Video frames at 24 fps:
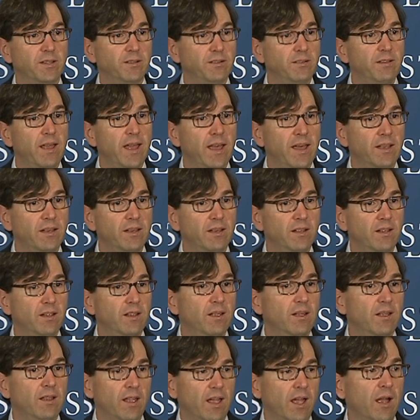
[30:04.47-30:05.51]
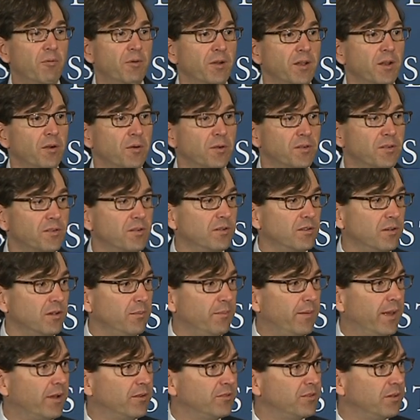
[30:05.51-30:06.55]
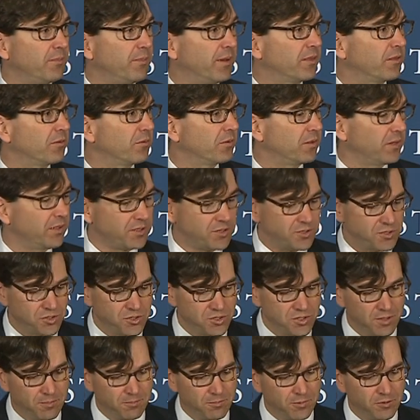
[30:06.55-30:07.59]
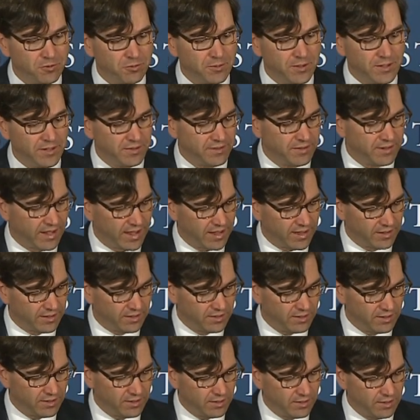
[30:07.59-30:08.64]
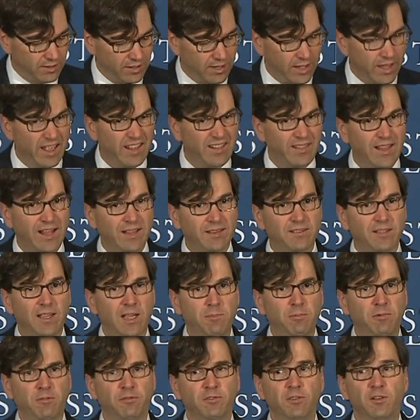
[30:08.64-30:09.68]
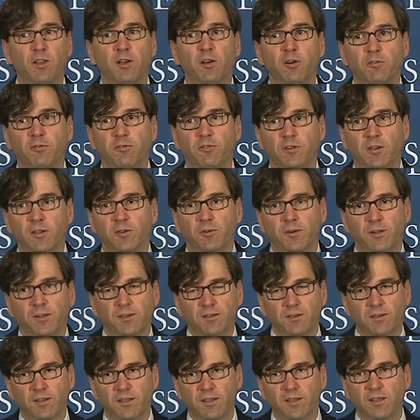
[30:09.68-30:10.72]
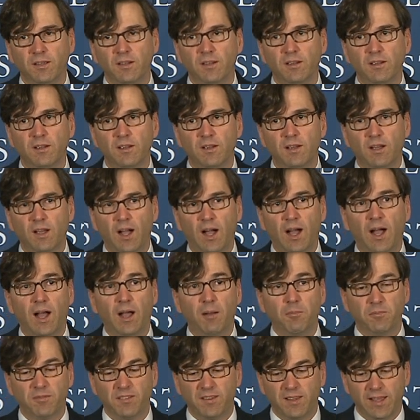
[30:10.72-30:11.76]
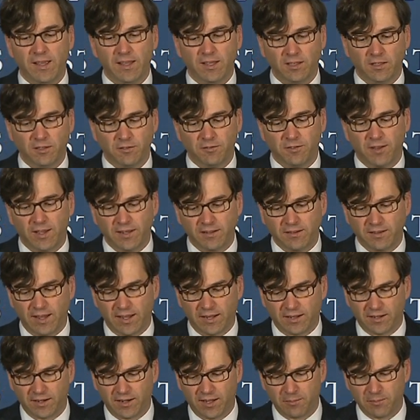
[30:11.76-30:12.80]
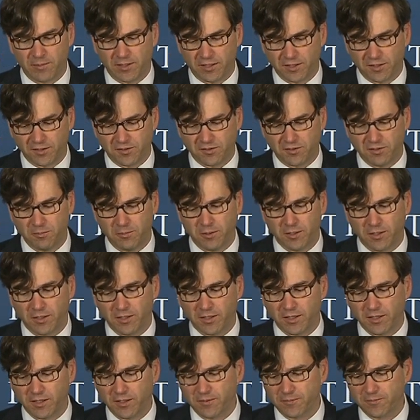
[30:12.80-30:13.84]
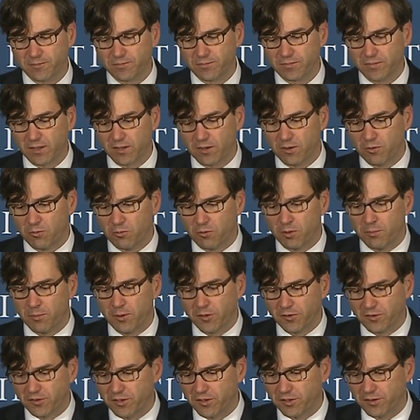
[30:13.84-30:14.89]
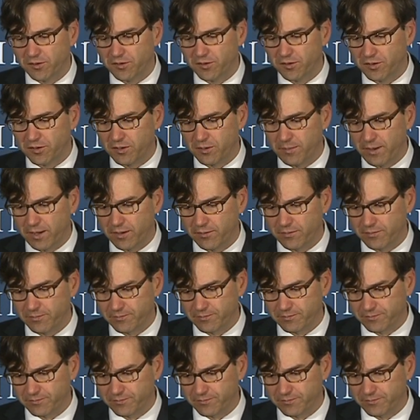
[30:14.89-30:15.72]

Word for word: and debt, and we know a certain amount about the relationship between debt and that type of low-frequency tail event, economic instability, we're most concerned about.